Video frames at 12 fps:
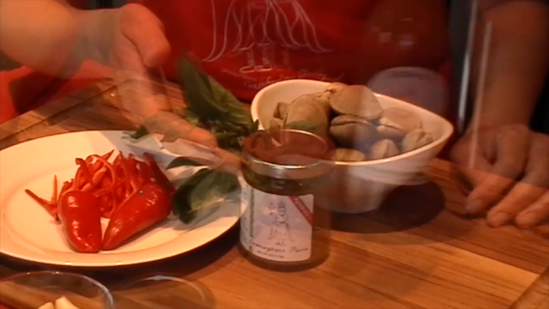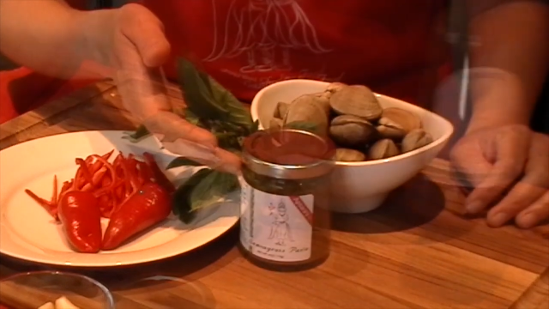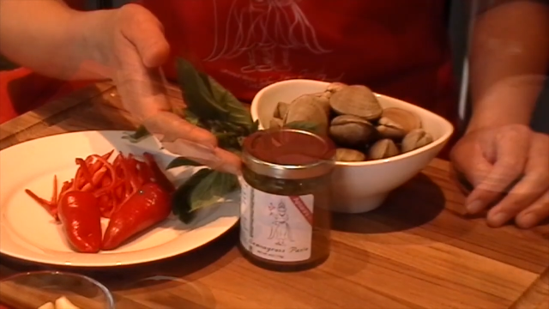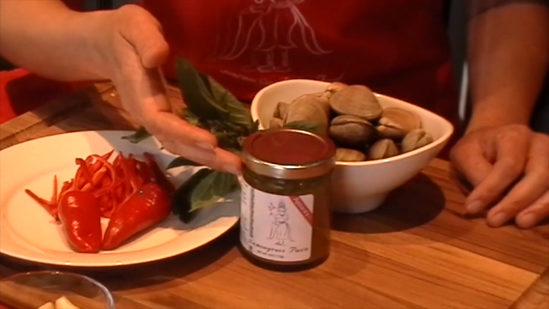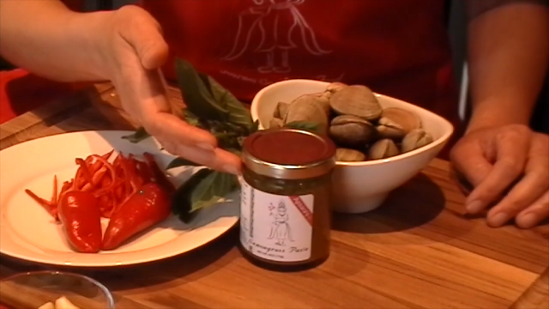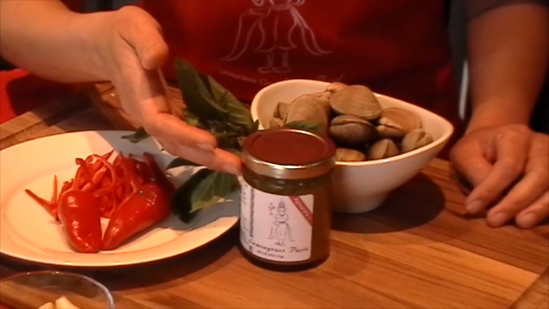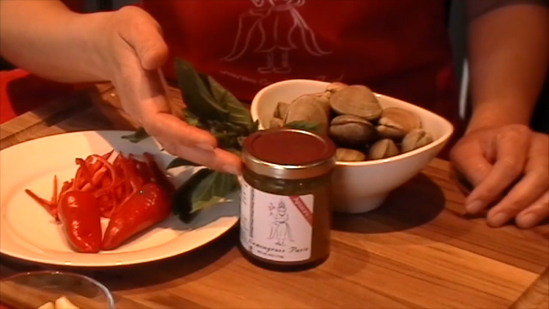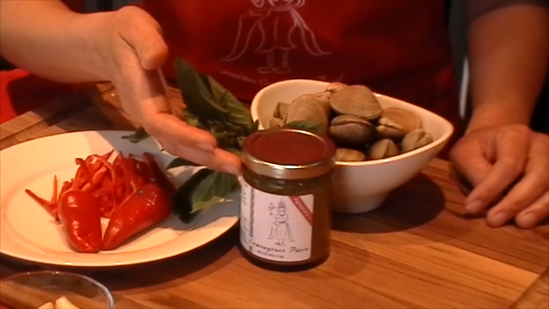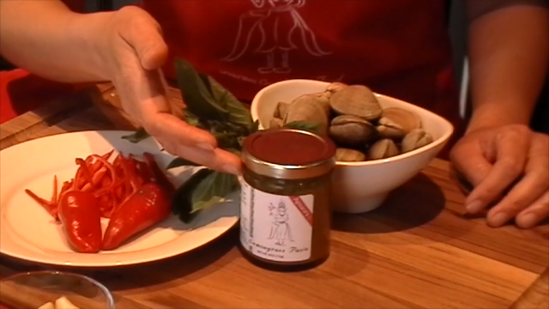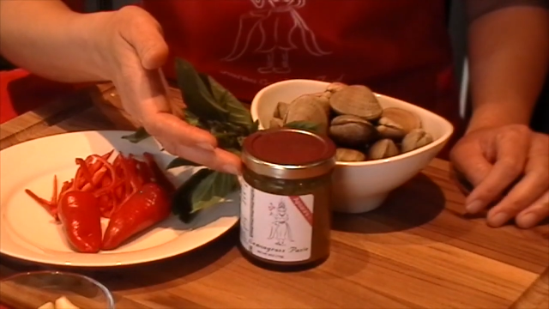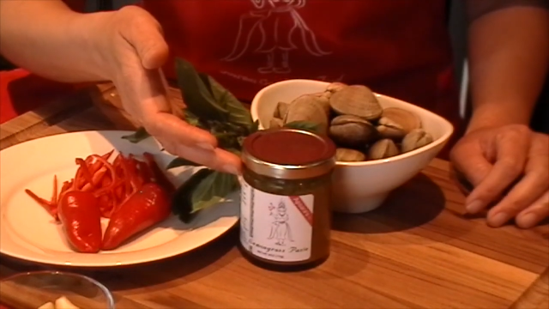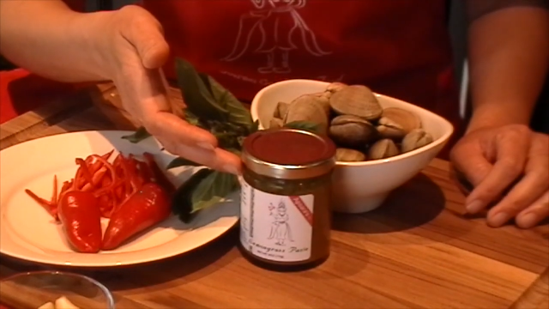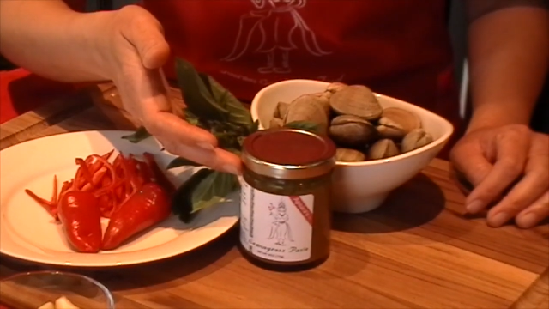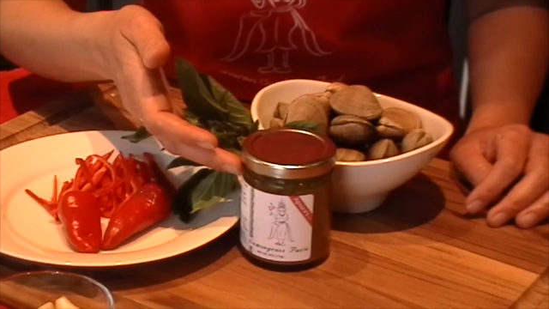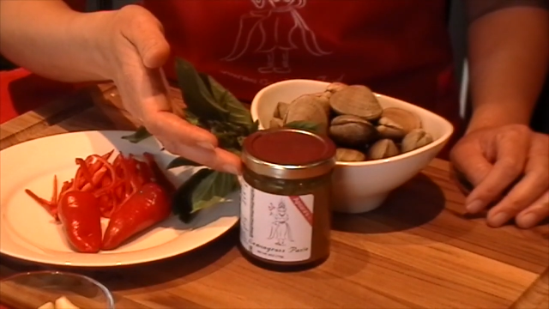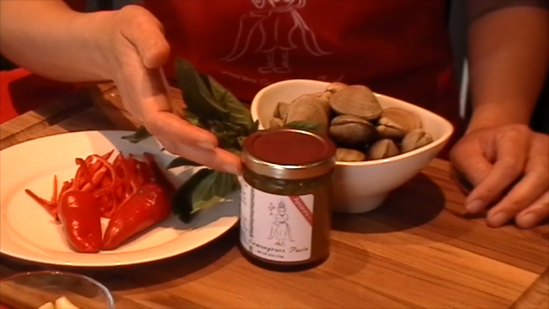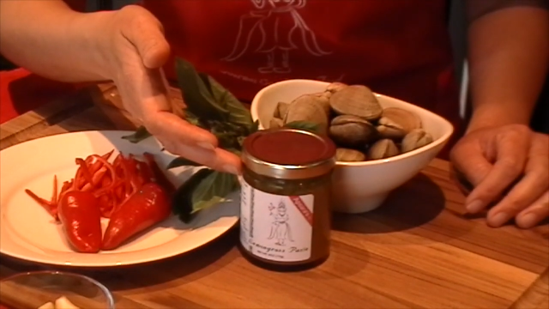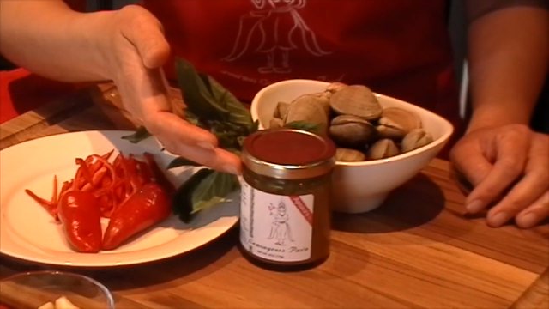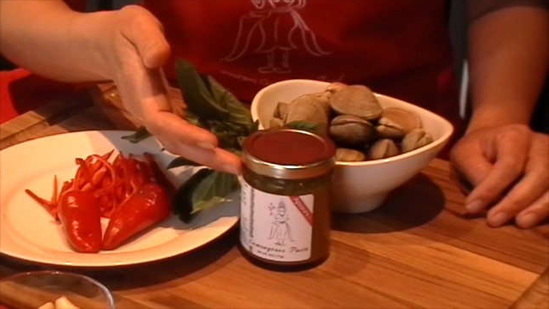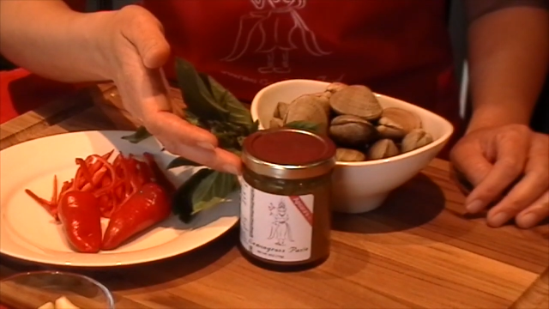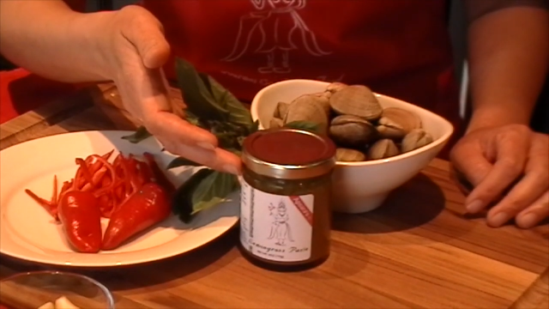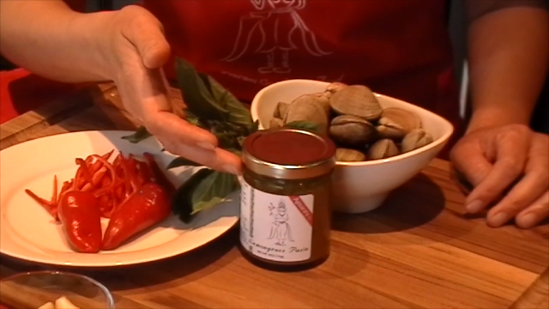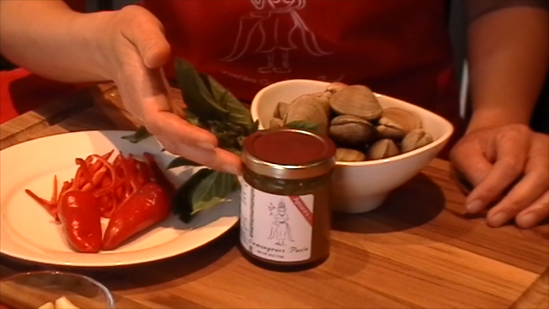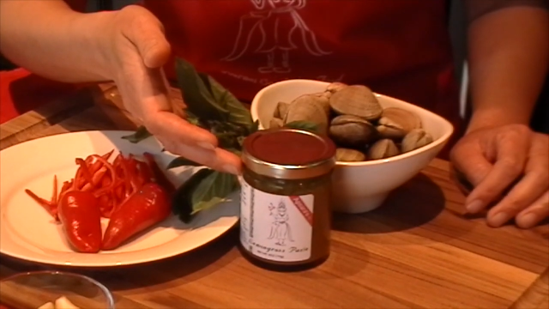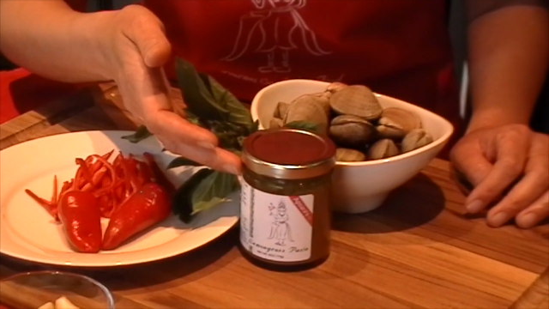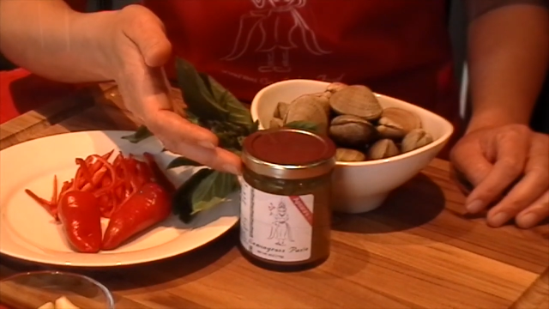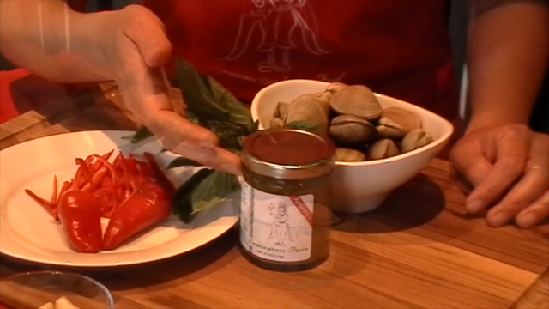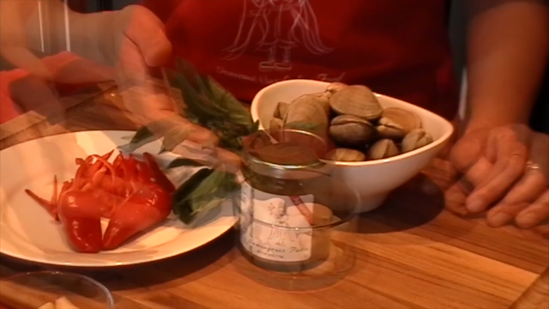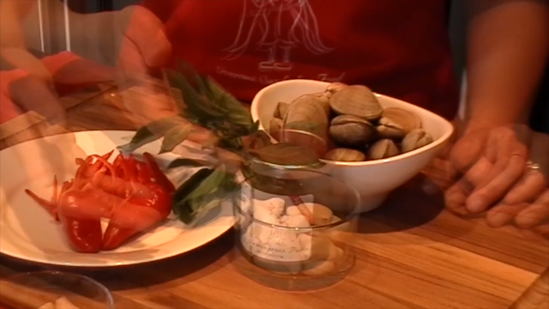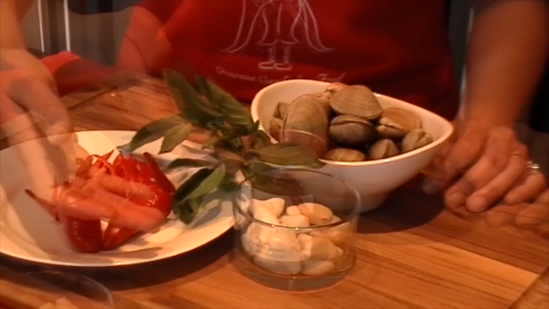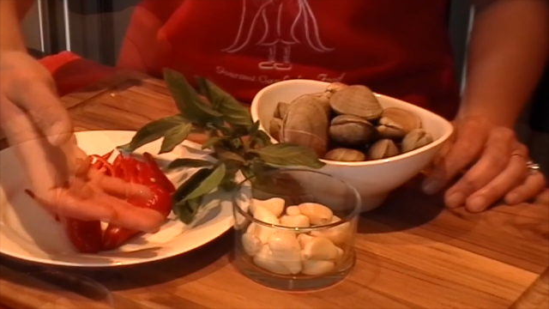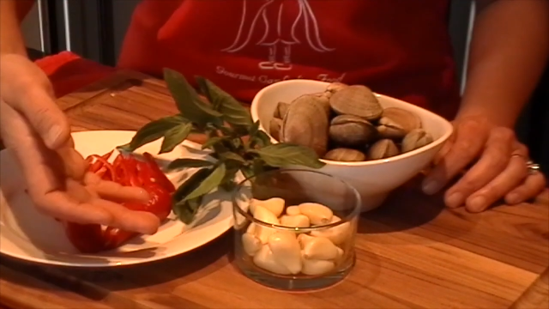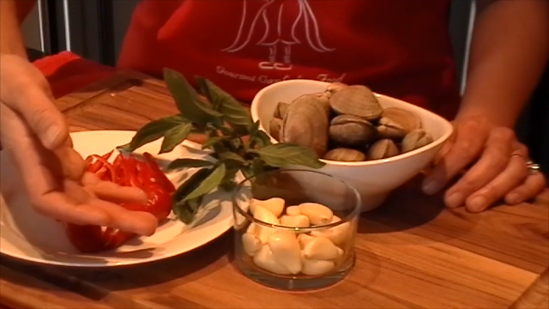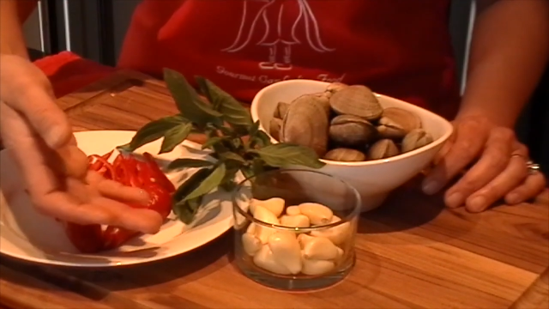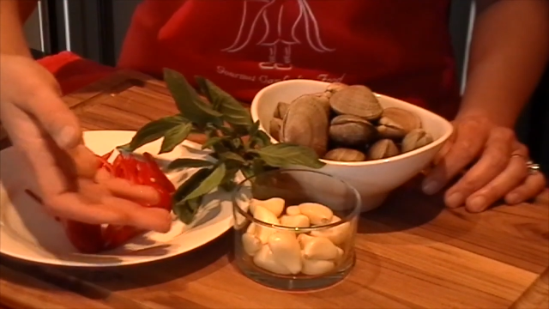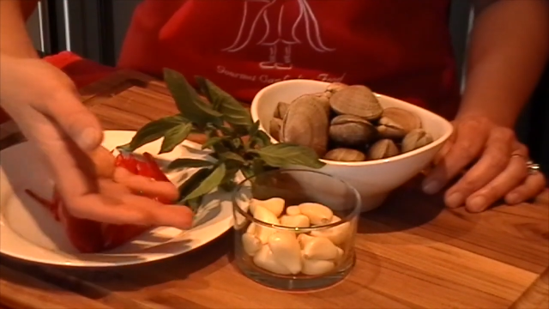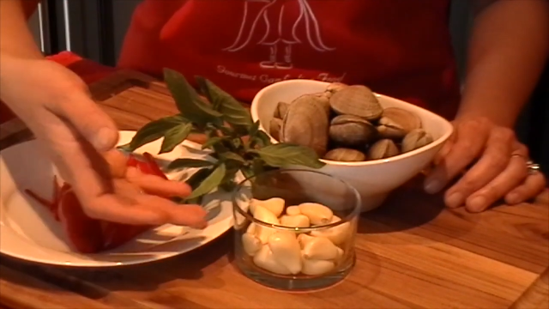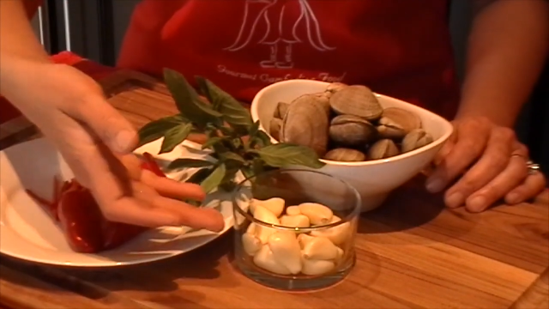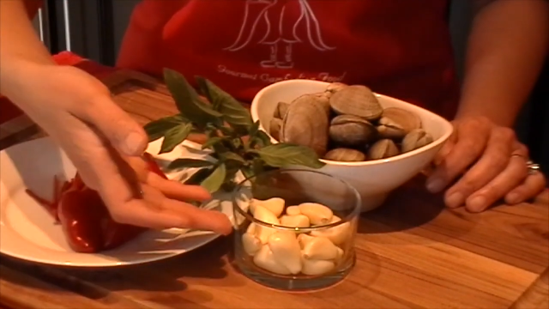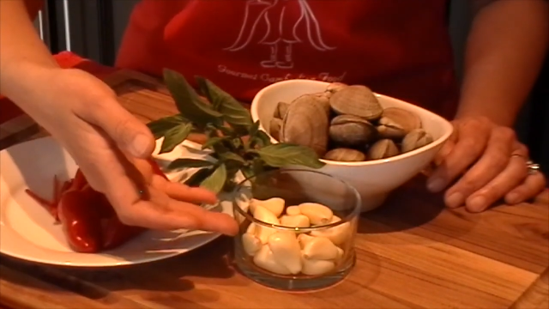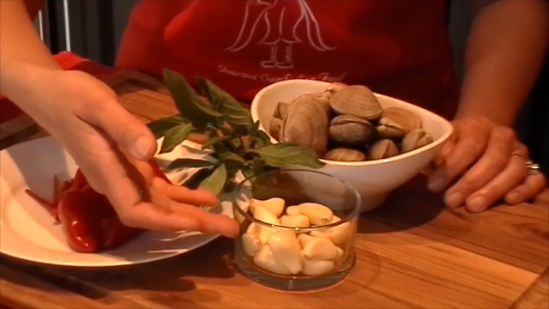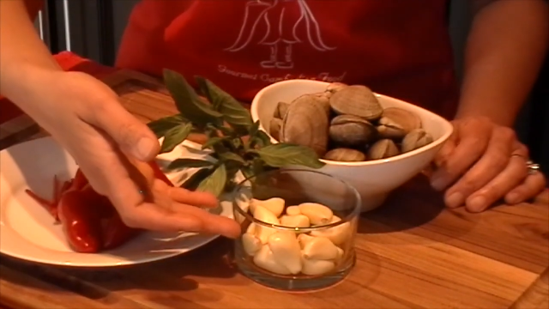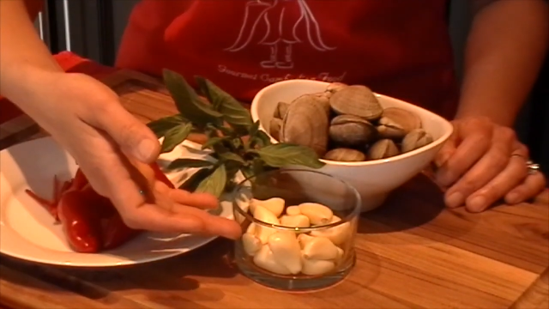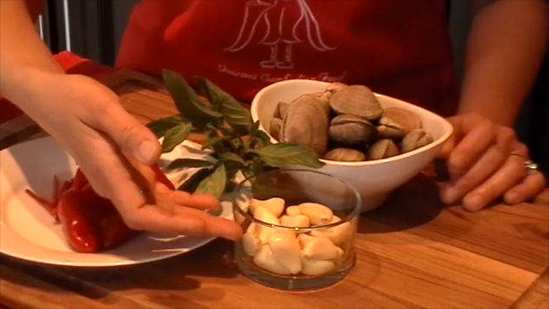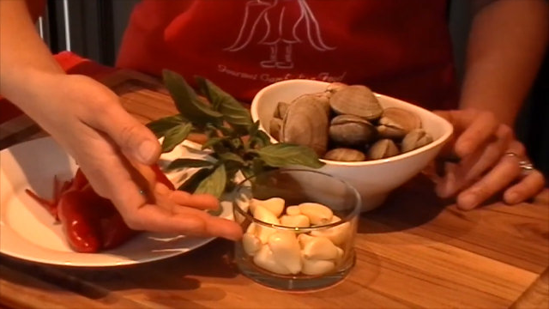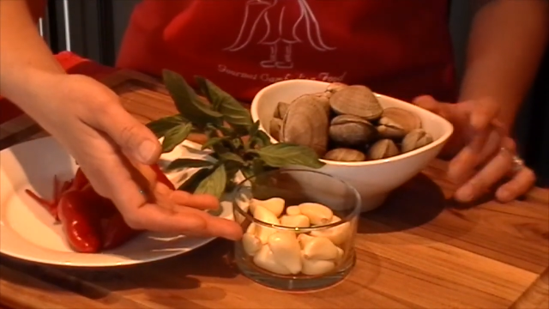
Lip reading: No face is visible, so there are no lips to read.